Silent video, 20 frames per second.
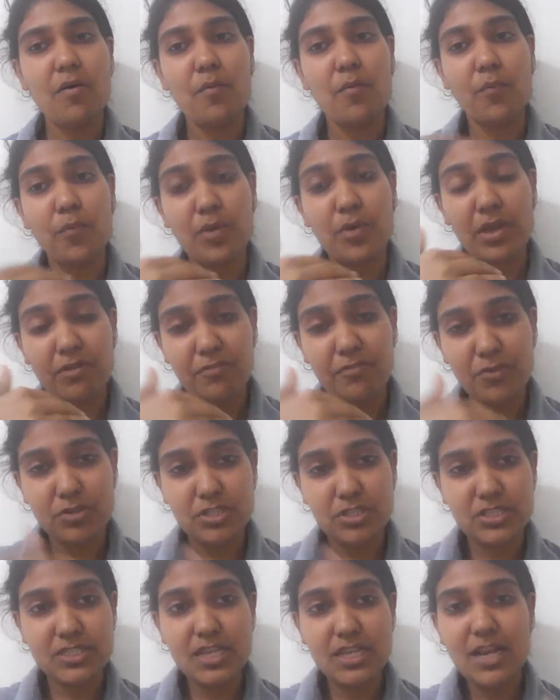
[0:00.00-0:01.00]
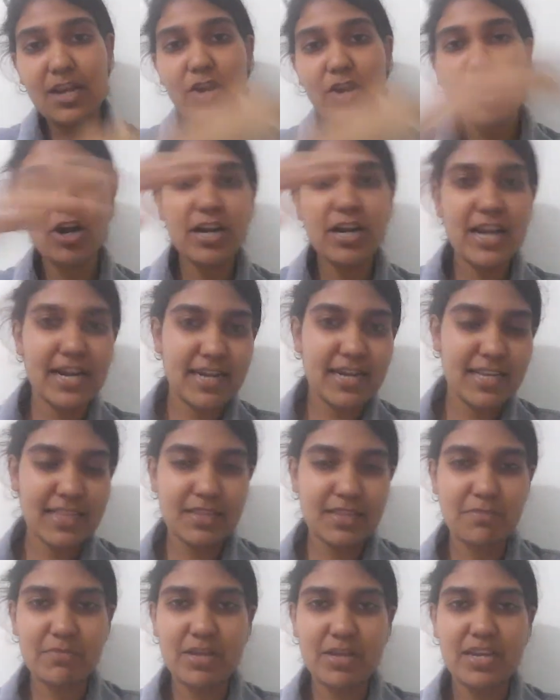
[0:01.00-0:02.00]
if you're still not getting the
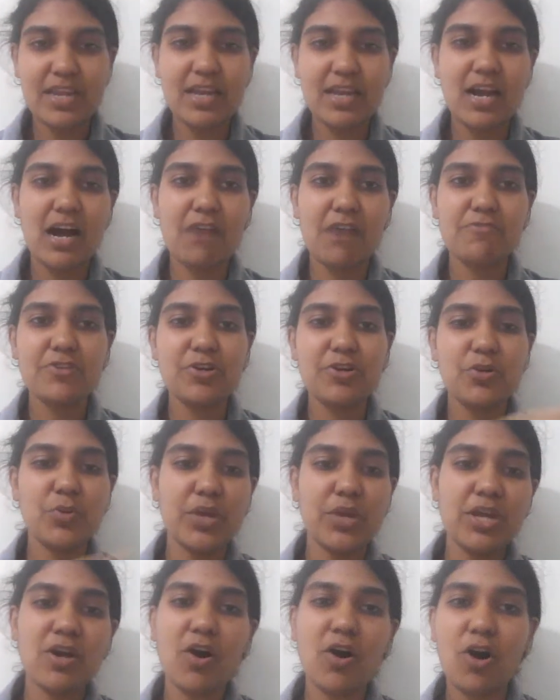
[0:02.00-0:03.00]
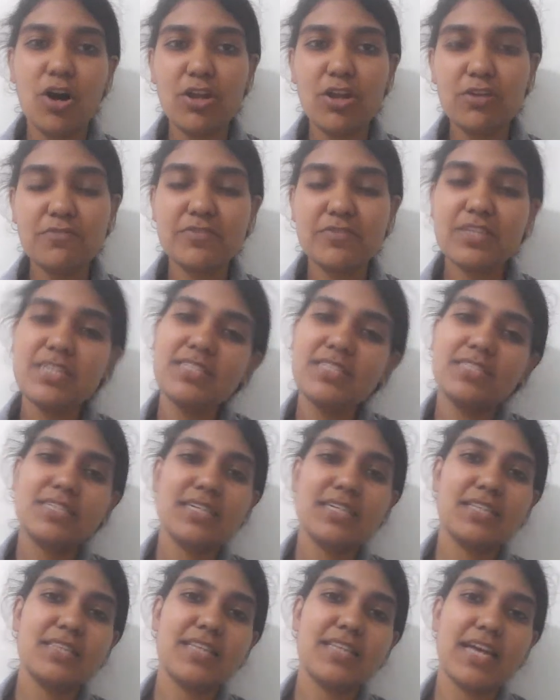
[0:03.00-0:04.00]
meaning after doing all of this,
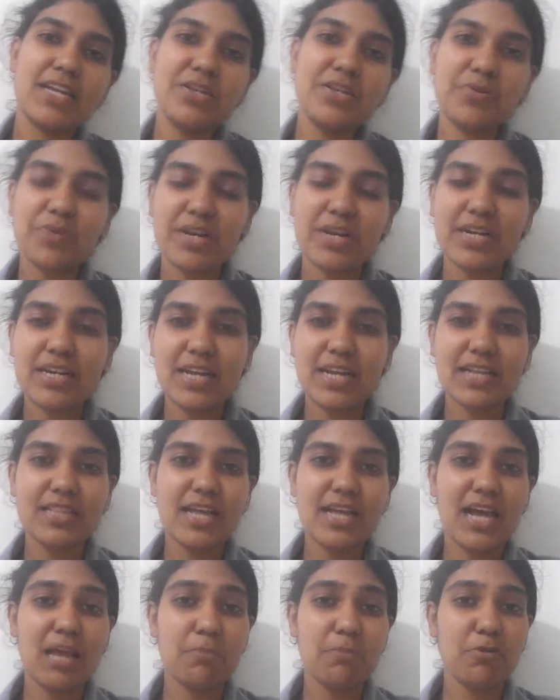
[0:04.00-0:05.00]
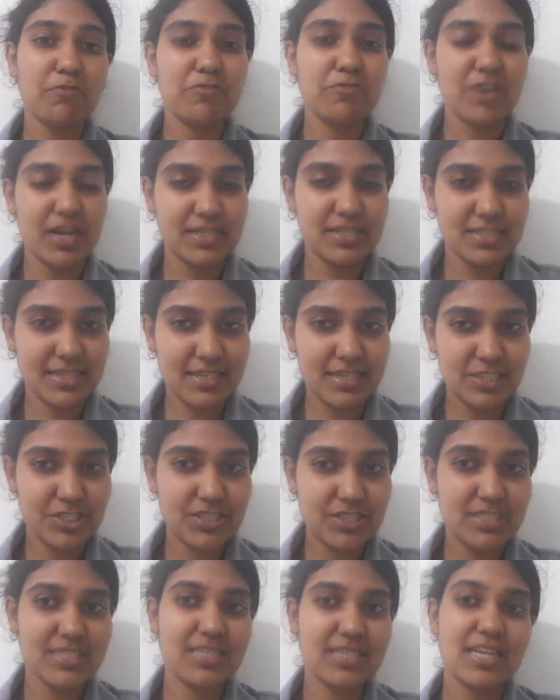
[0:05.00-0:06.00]
then you can take the help of translations.
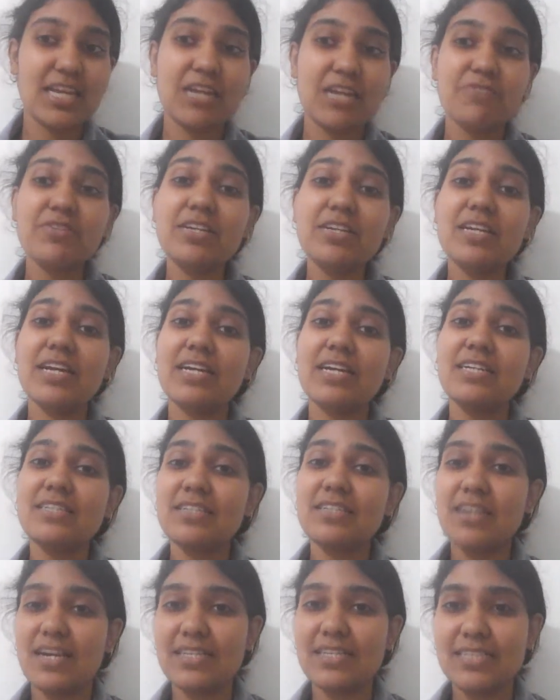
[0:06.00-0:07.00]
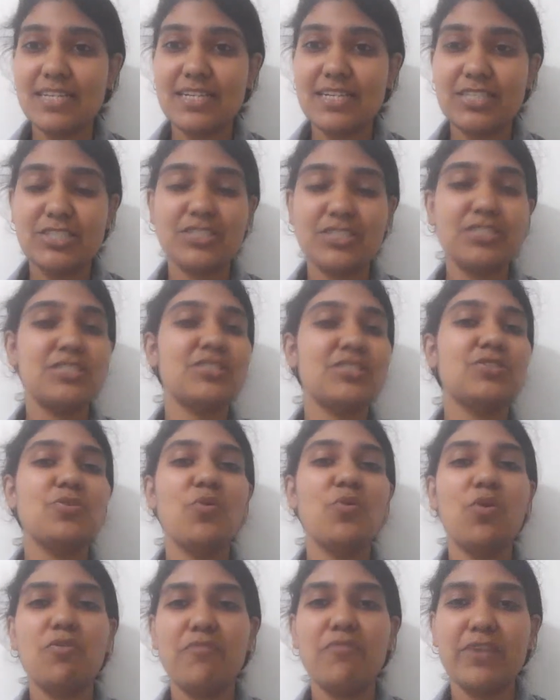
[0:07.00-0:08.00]
And even in translations,
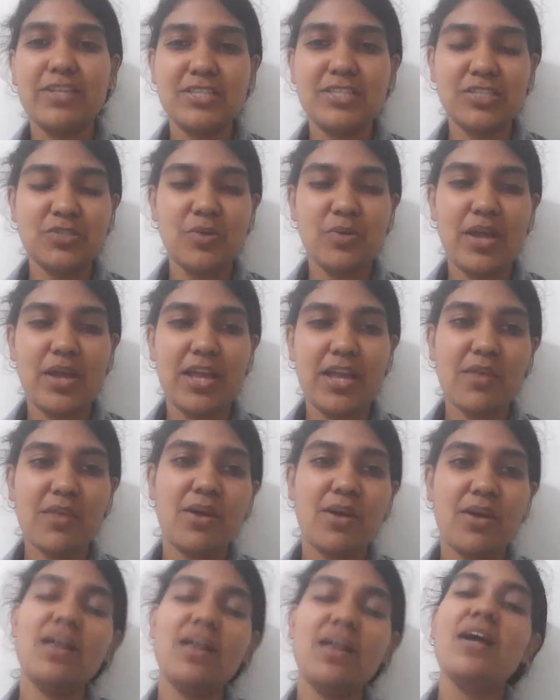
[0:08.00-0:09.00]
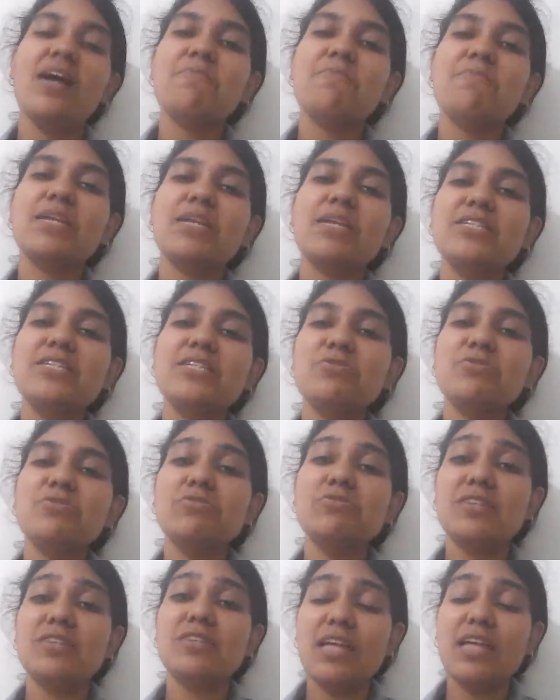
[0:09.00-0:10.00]
no offense to anyone,
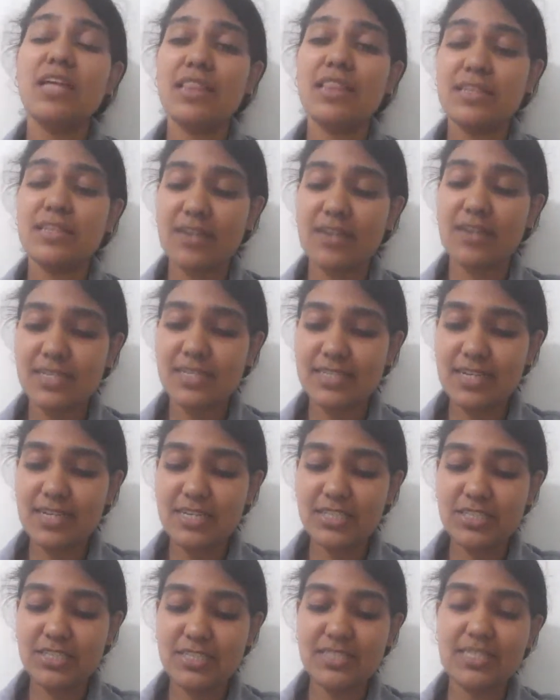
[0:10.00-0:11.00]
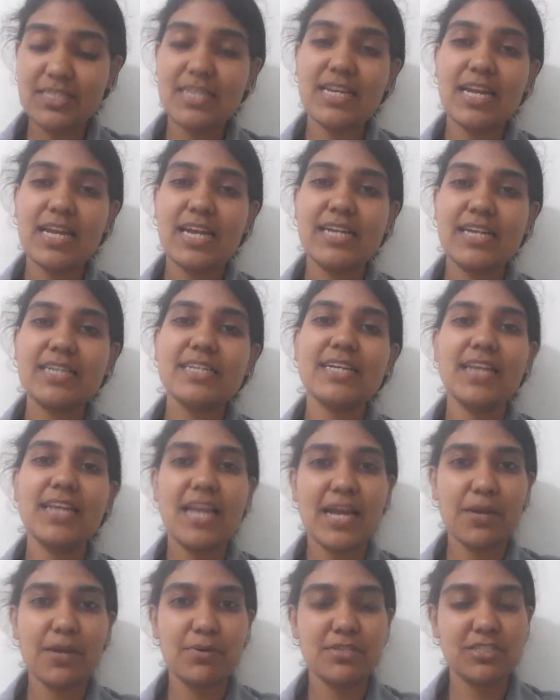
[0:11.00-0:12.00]
please use translations in
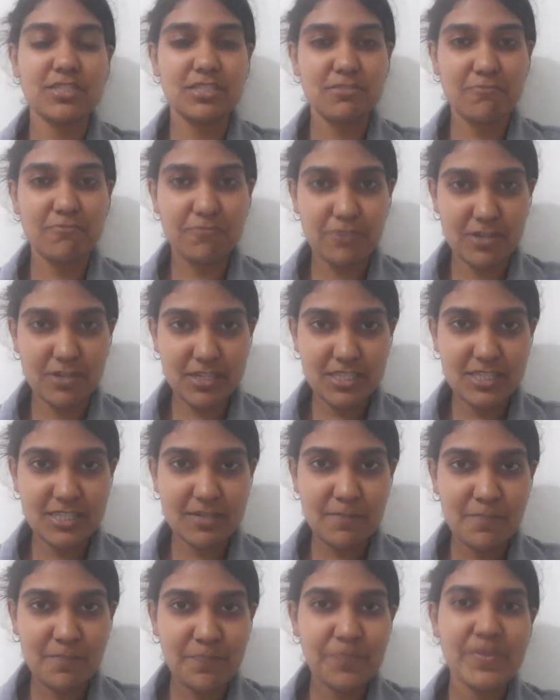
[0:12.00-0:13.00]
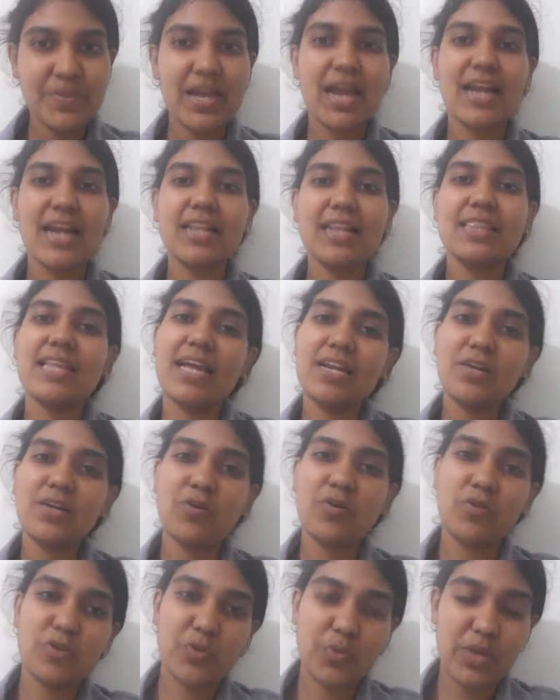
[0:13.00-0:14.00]
Indian languages first and
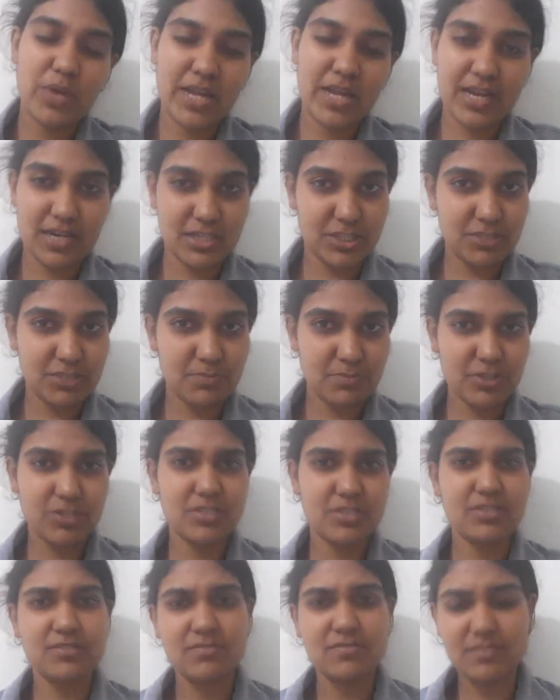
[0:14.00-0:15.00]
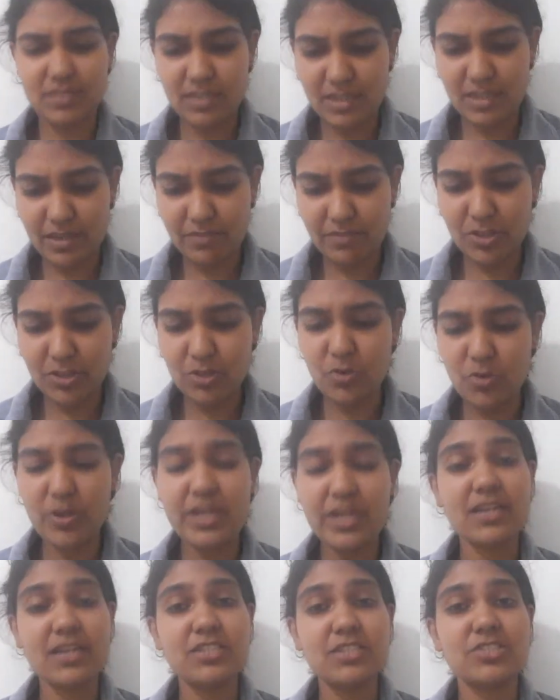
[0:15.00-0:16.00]
then go to English, because even though
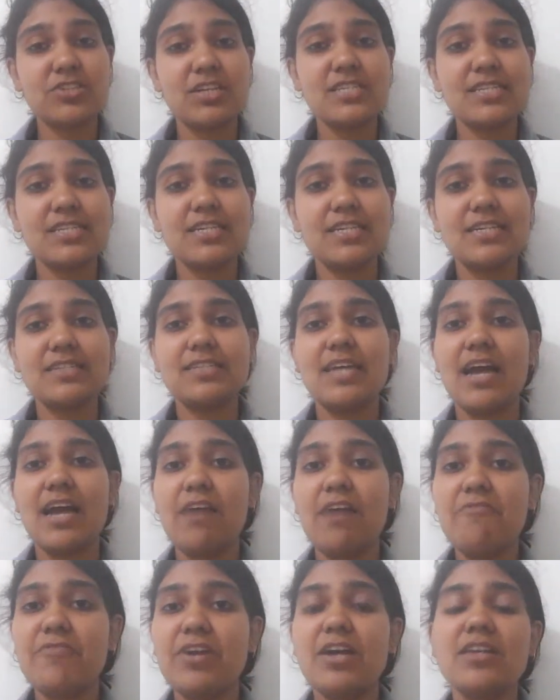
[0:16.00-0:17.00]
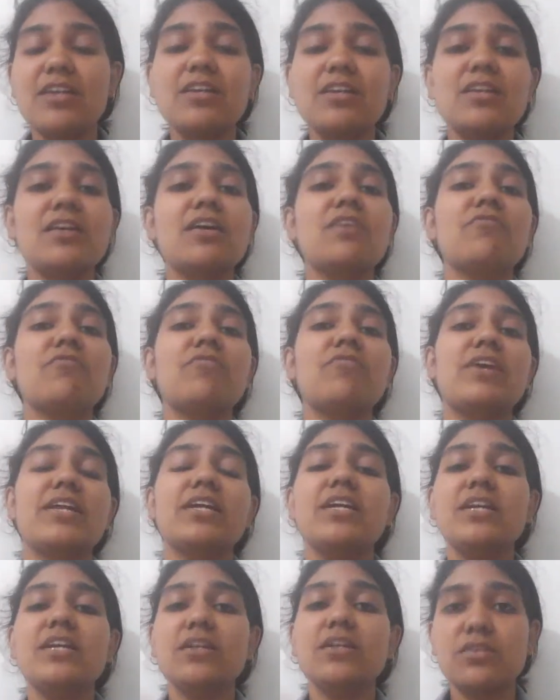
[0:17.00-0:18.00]
English translators have done a
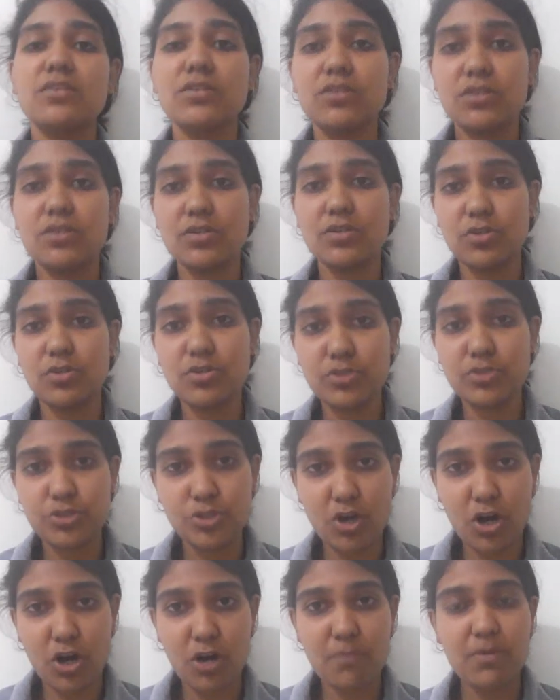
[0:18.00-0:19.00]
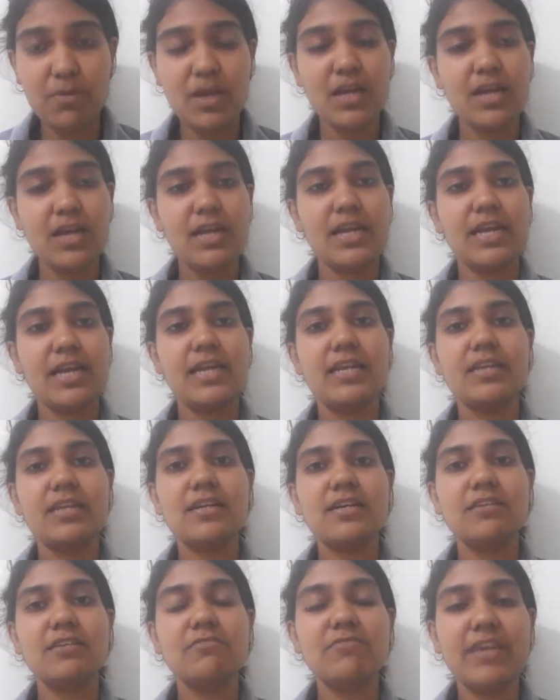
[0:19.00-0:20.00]
very good job
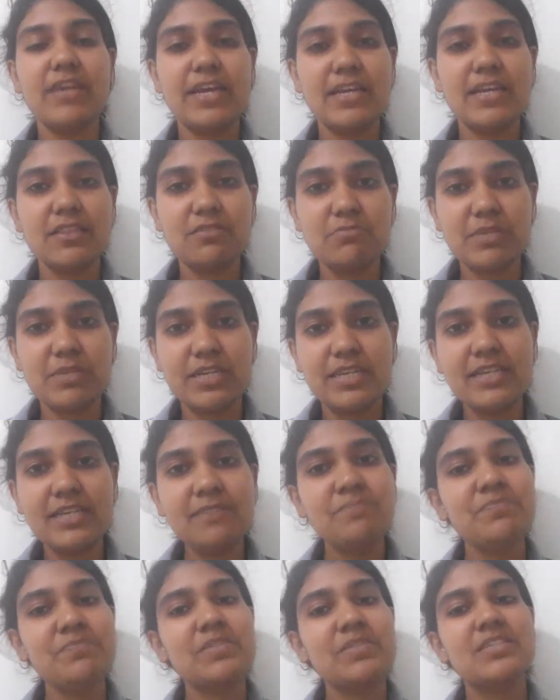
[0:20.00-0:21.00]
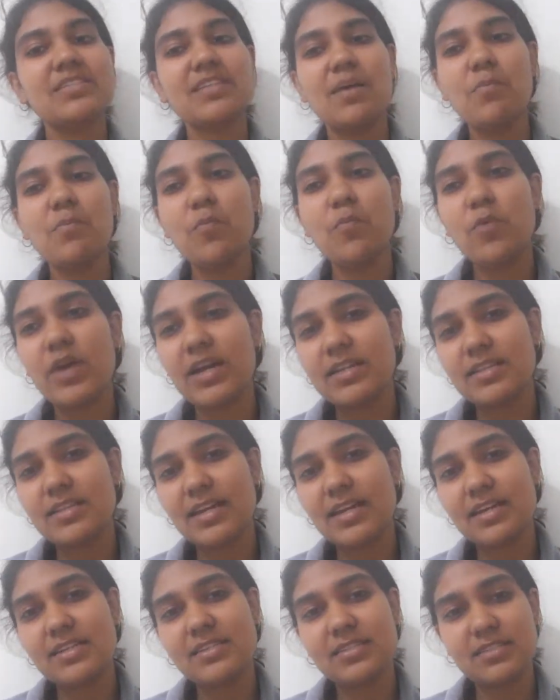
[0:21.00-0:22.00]
in conveying the meaning, somewhere
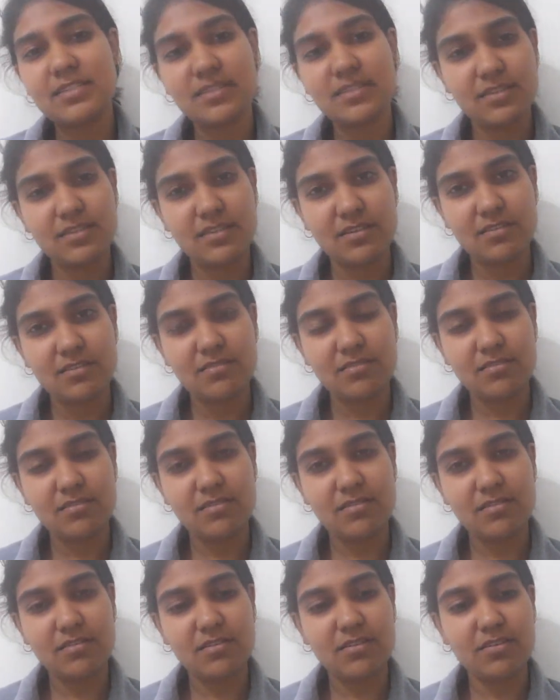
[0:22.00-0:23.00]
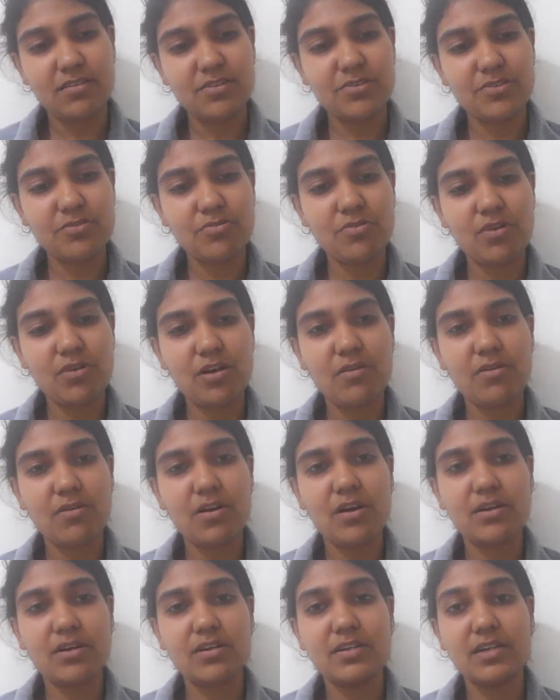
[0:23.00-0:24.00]
there is
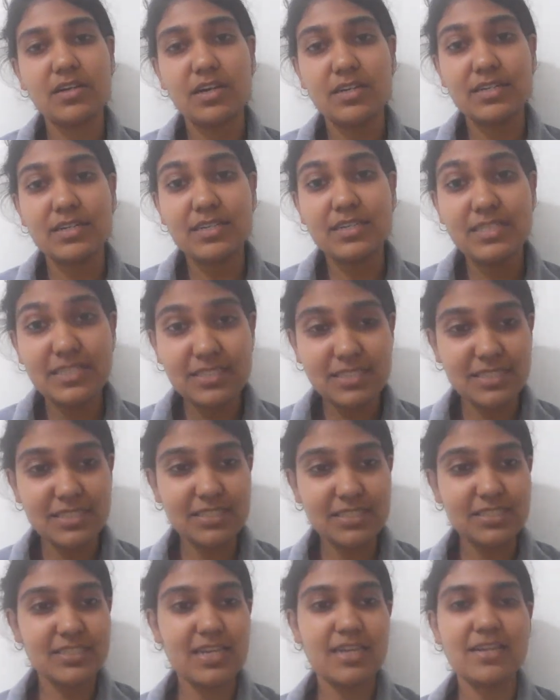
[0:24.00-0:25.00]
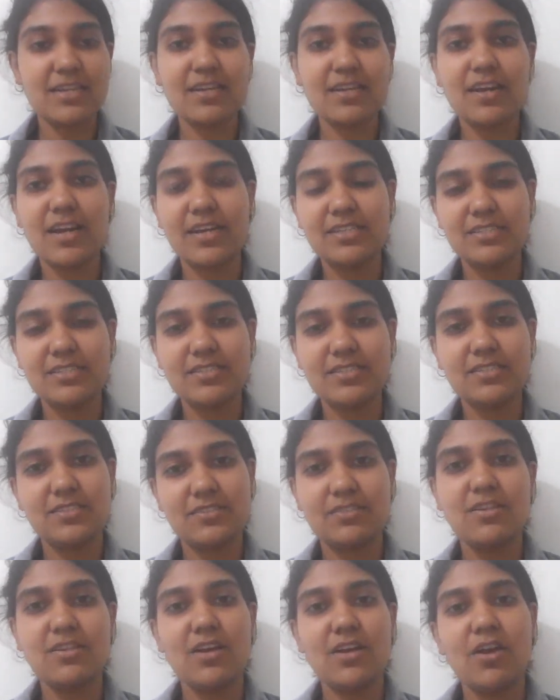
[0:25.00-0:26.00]
a distance that
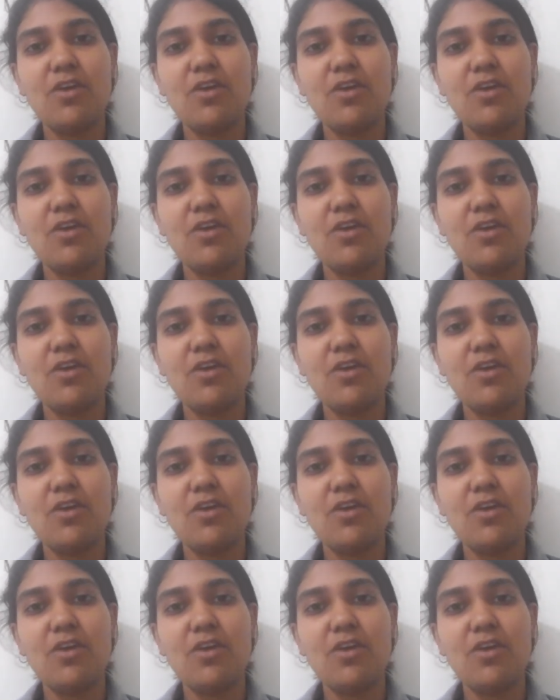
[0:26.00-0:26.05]
arises